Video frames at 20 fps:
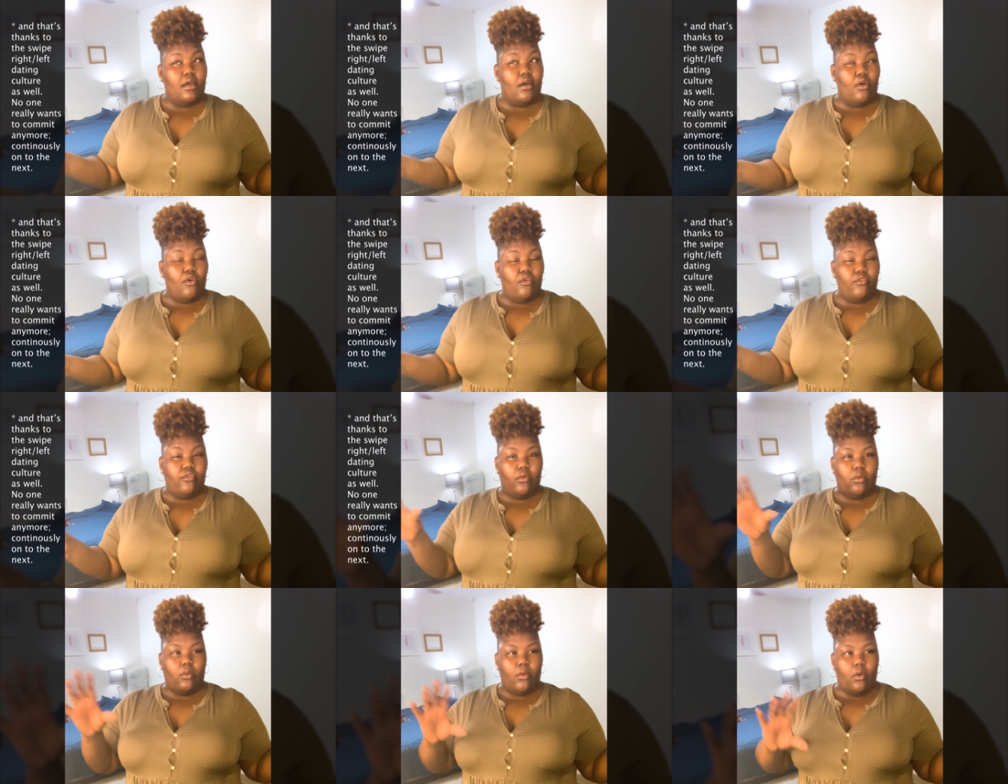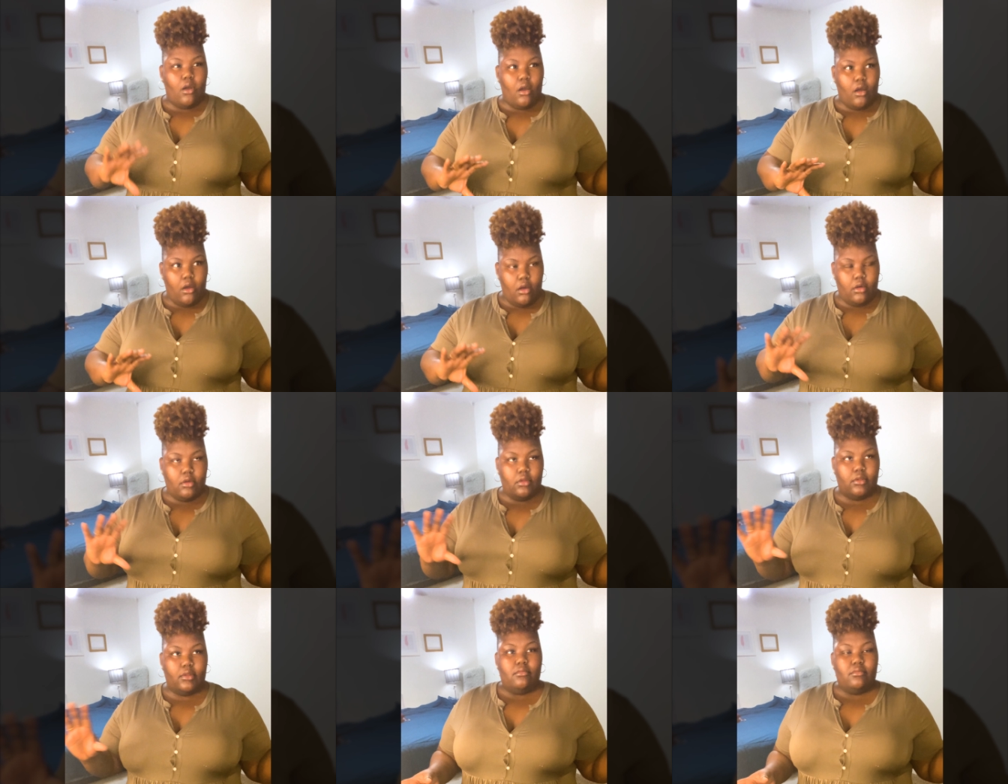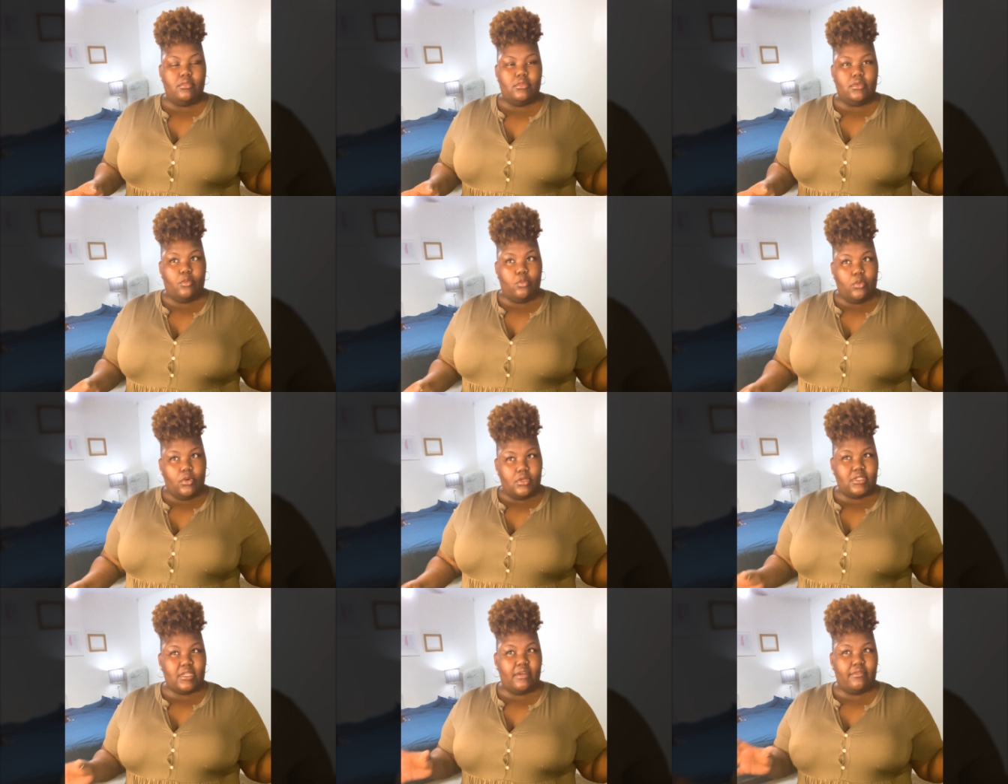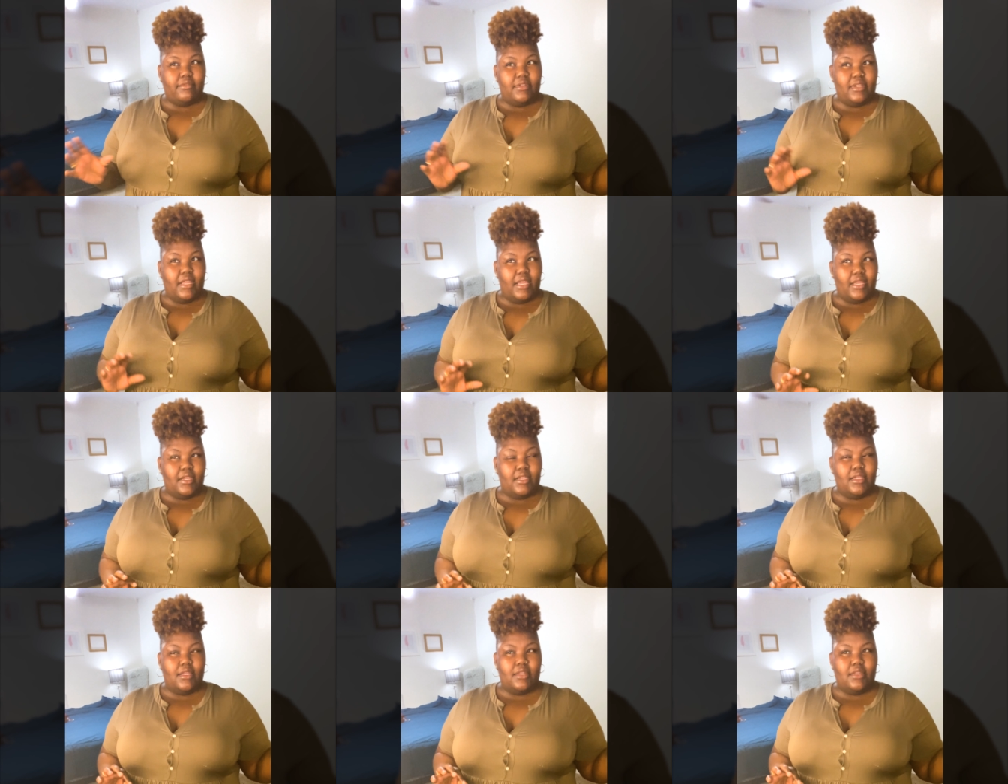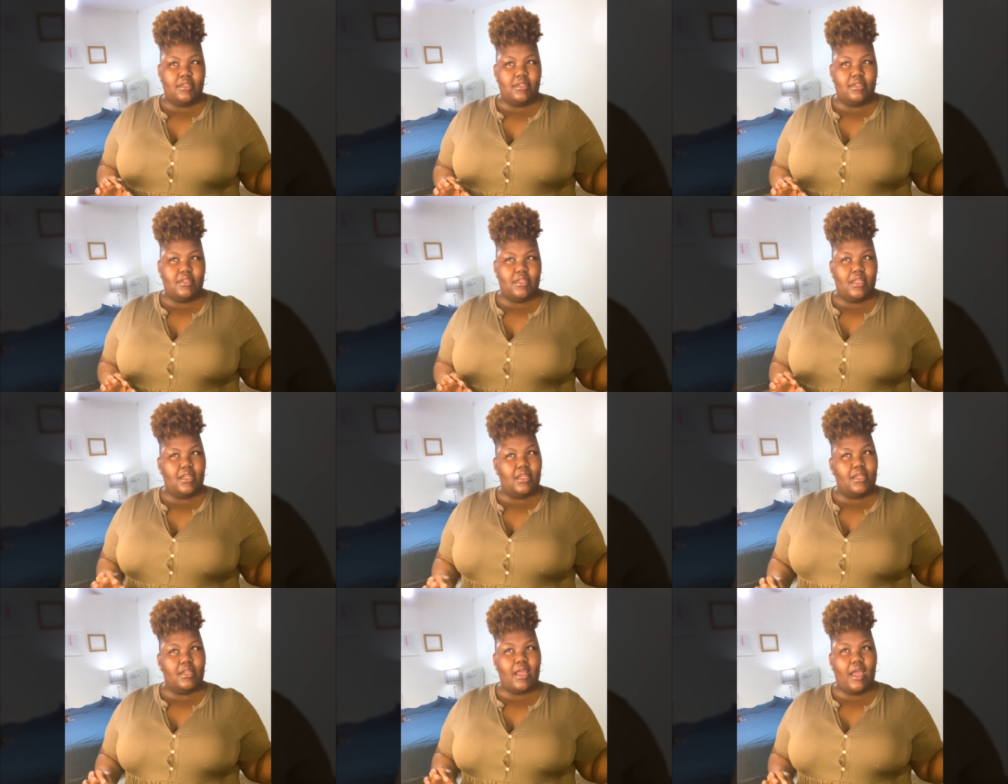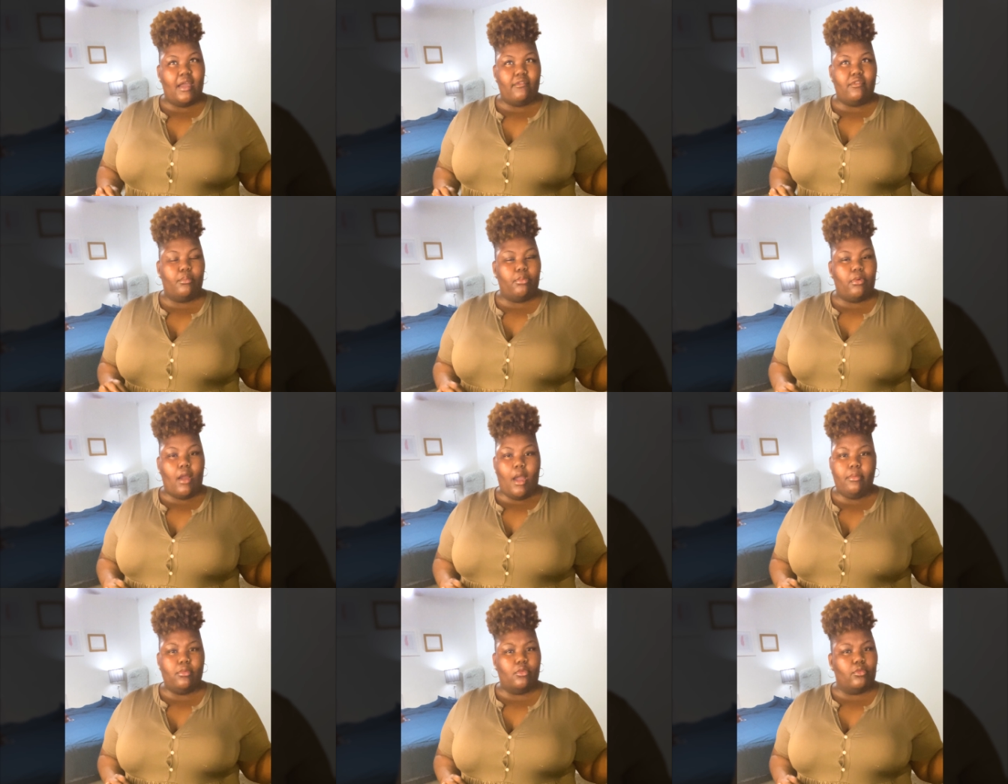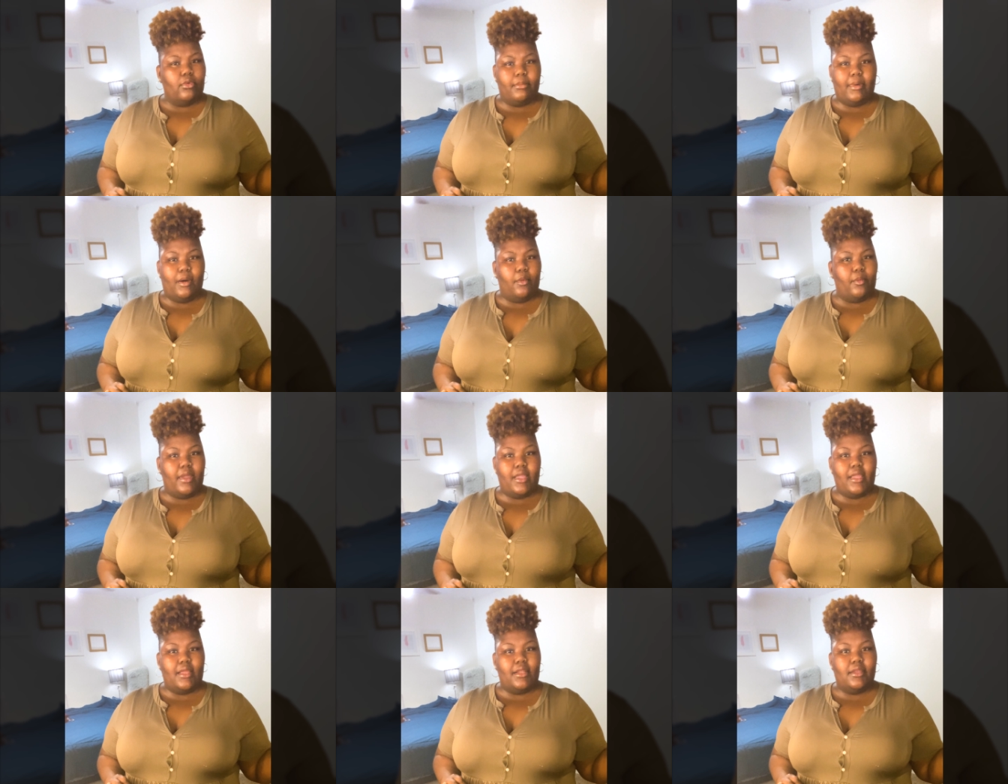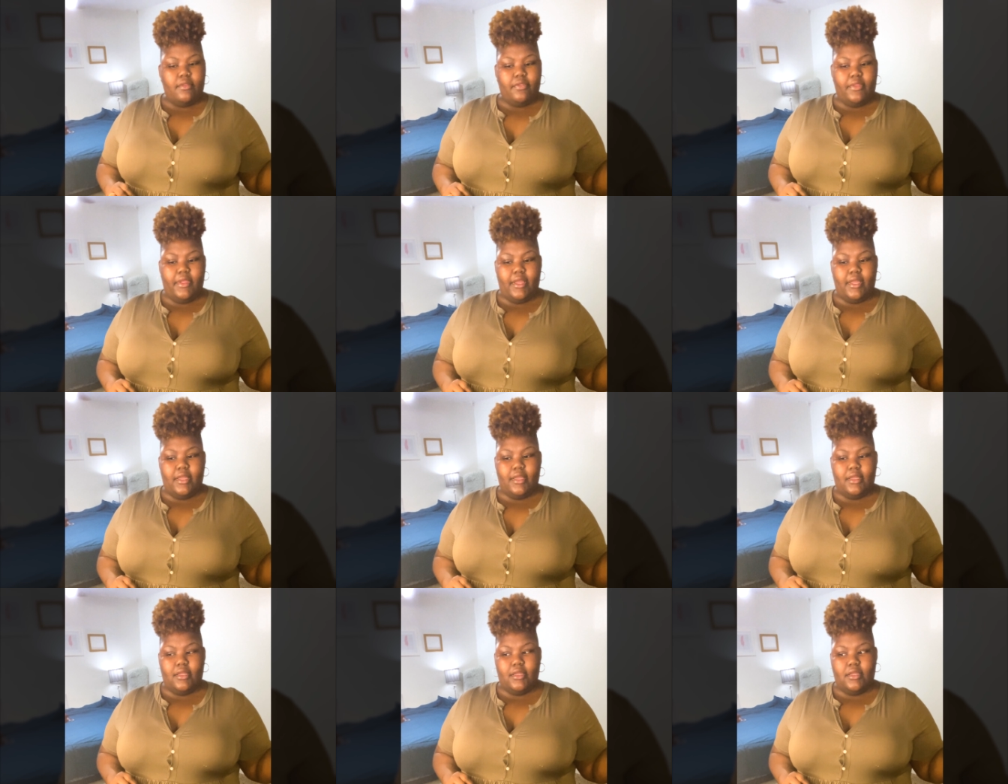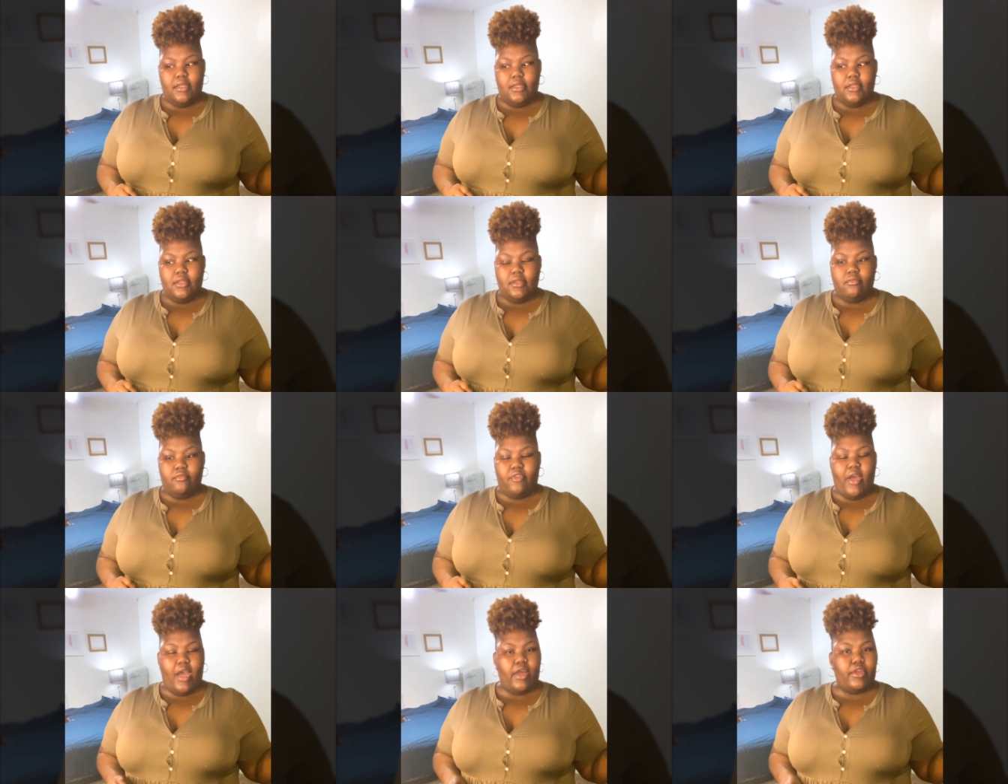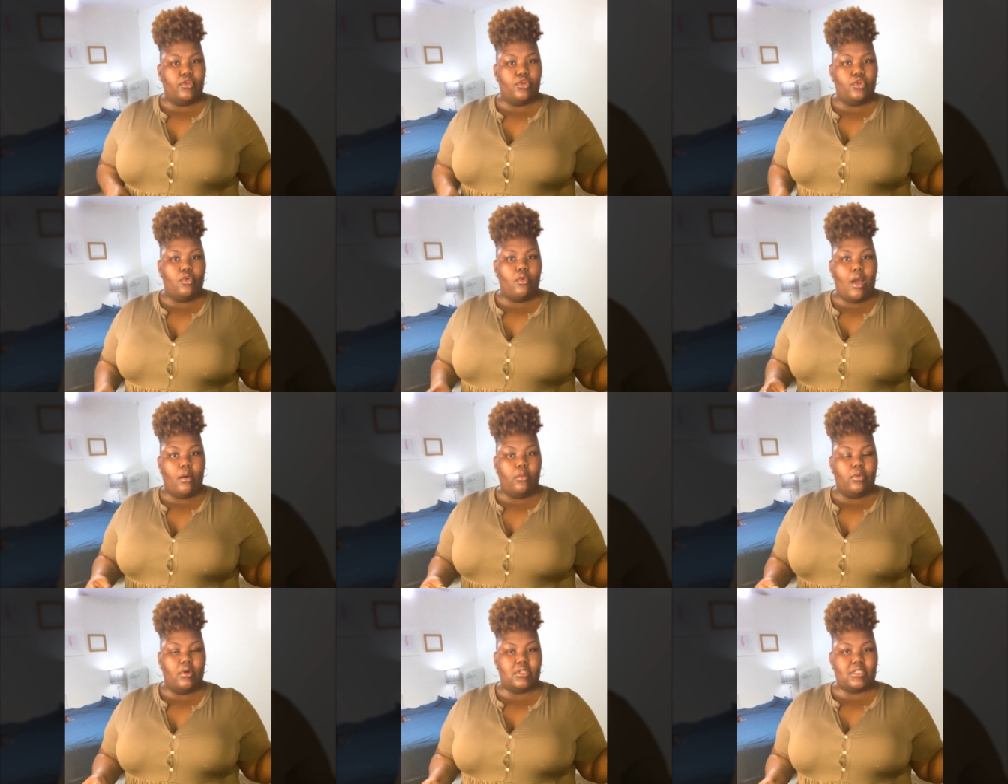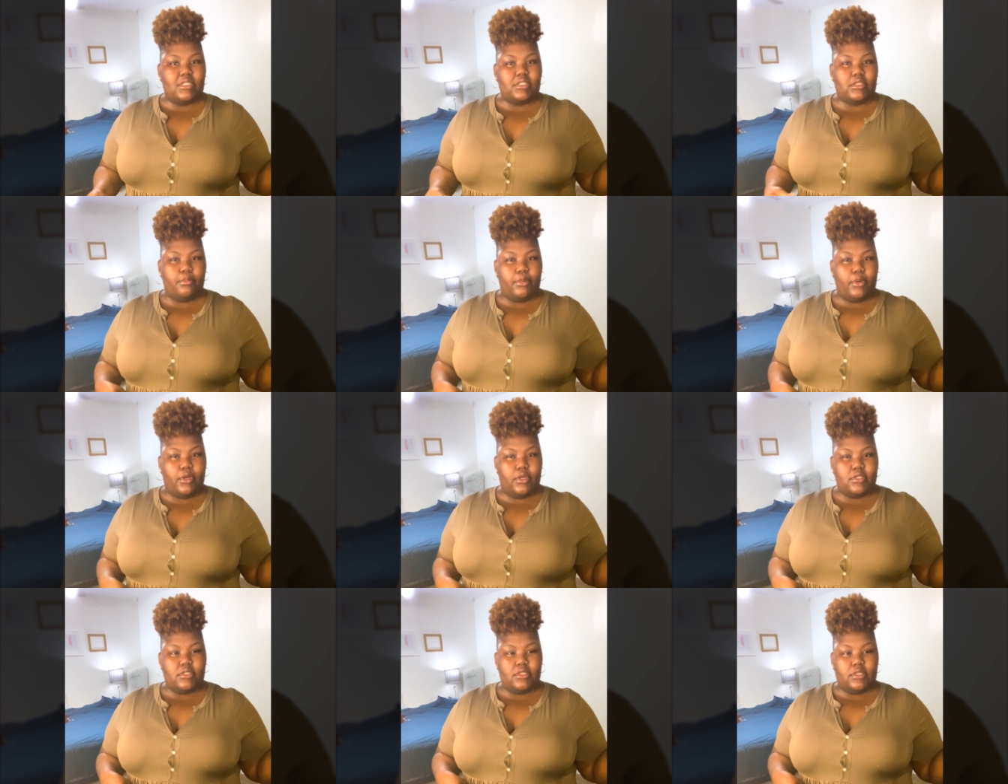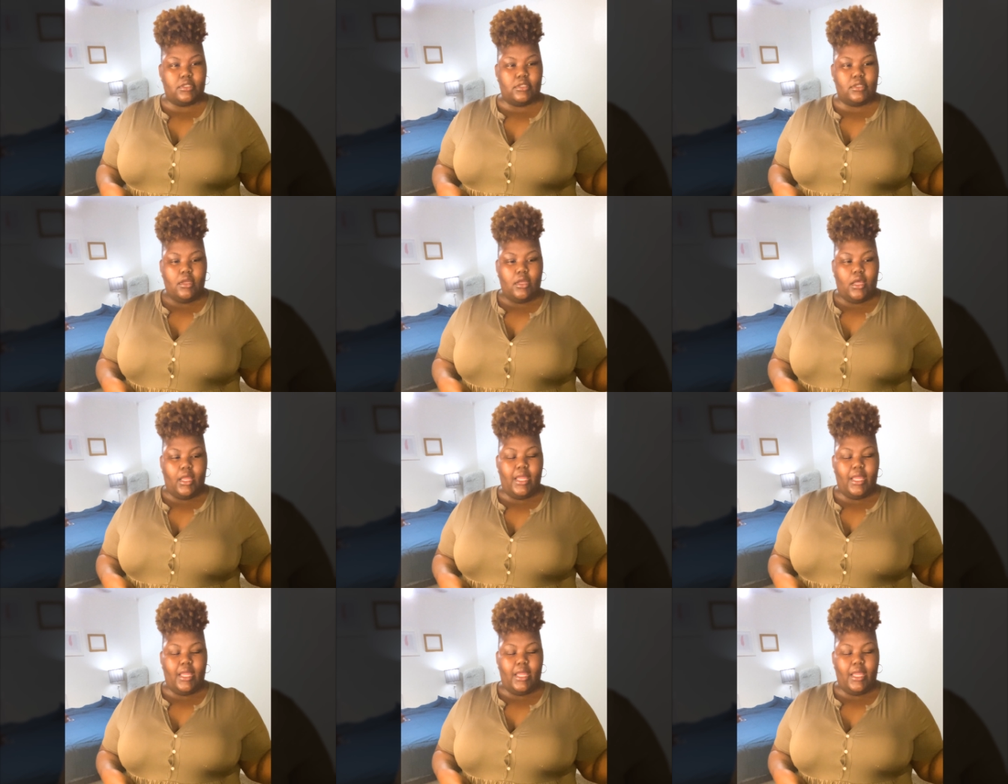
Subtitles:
overall, the ones I've dated, they didn't have a problem with my weight. They valued who I was as a person.